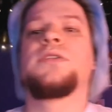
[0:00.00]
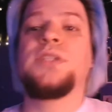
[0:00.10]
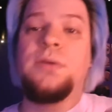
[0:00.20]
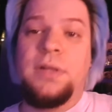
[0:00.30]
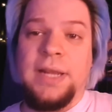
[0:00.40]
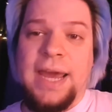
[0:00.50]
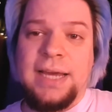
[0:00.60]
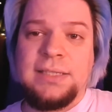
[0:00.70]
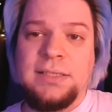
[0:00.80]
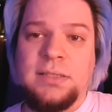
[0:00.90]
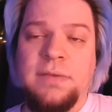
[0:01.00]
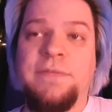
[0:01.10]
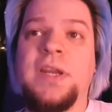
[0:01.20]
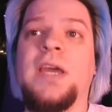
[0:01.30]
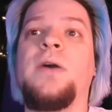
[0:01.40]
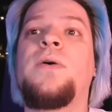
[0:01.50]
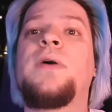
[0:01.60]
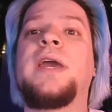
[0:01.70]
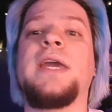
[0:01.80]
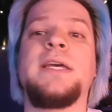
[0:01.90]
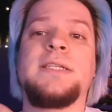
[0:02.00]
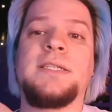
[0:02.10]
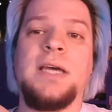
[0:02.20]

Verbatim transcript: So the next video is